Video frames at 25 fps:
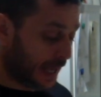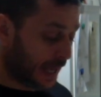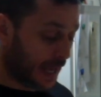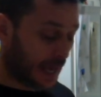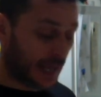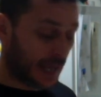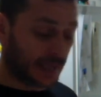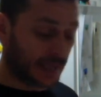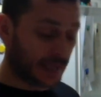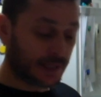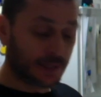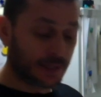
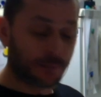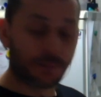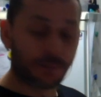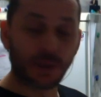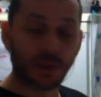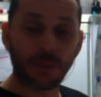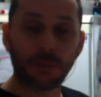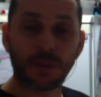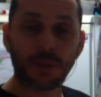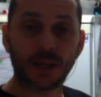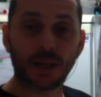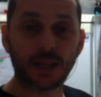and
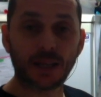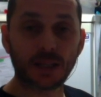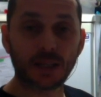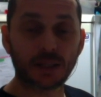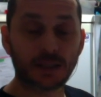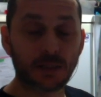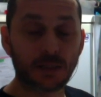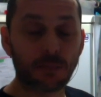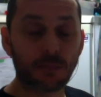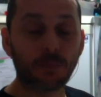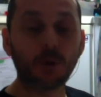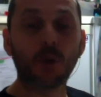
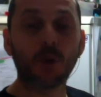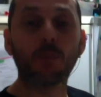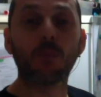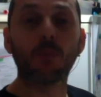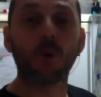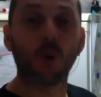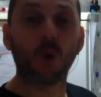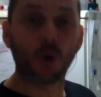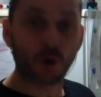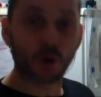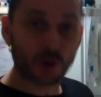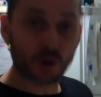the
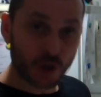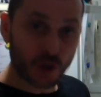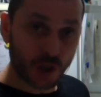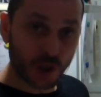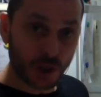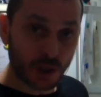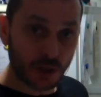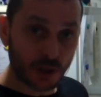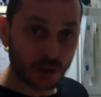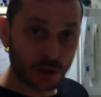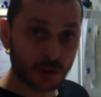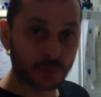
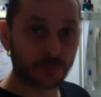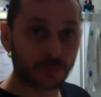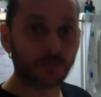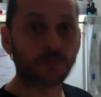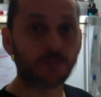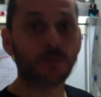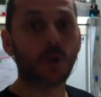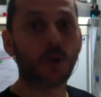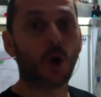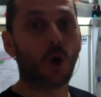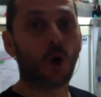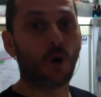proportion
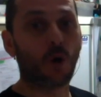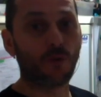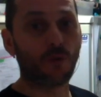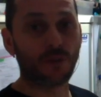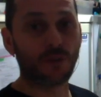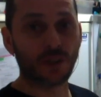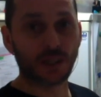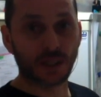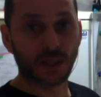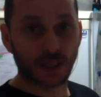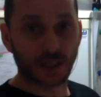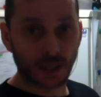of
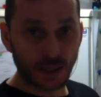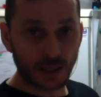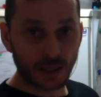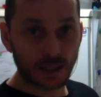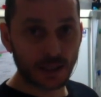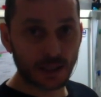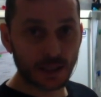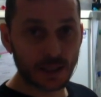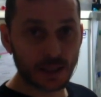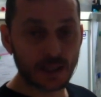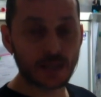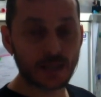
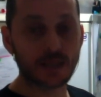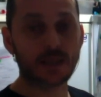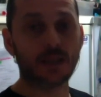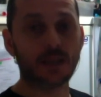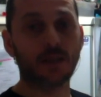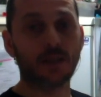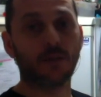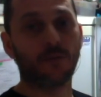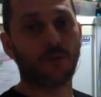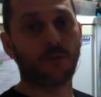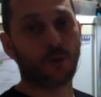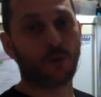ingredients
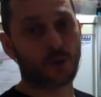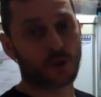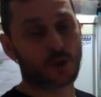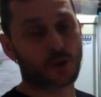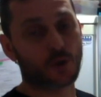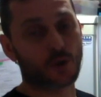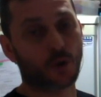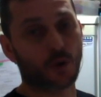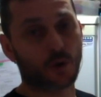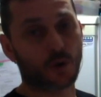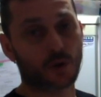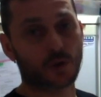for
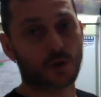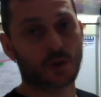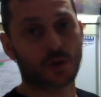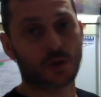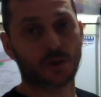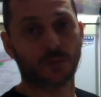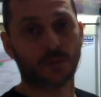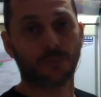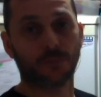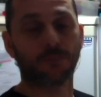stocks.